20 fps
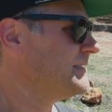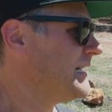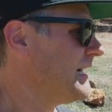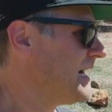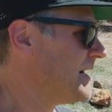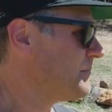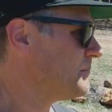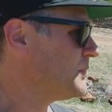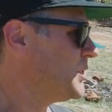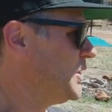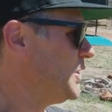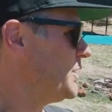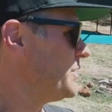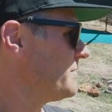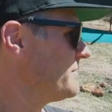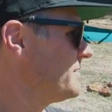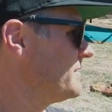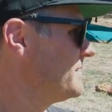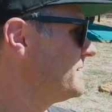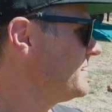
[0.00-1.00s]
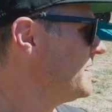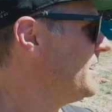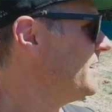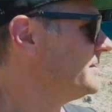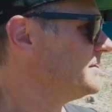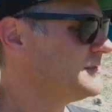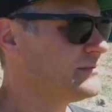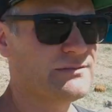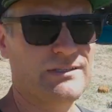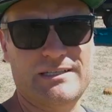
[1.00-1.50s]
Perth.
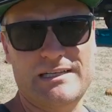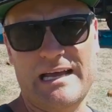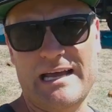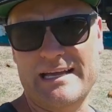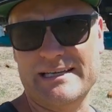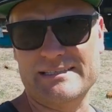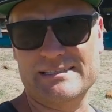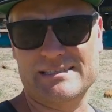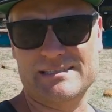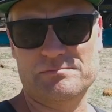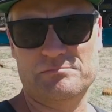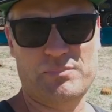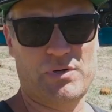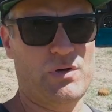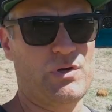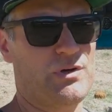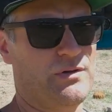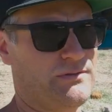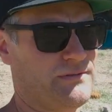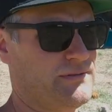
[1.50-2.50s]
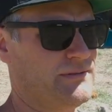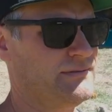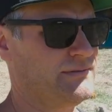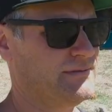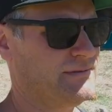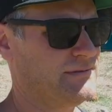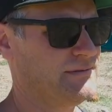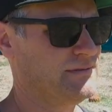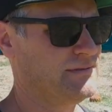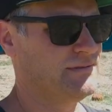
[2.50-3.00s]
So 3 days, Perth.
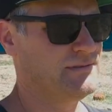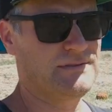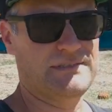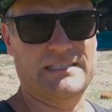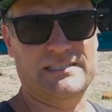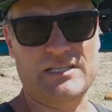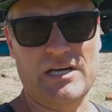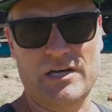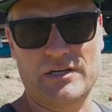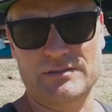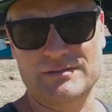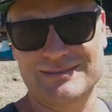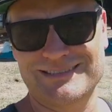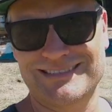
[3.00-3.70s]
Let's go.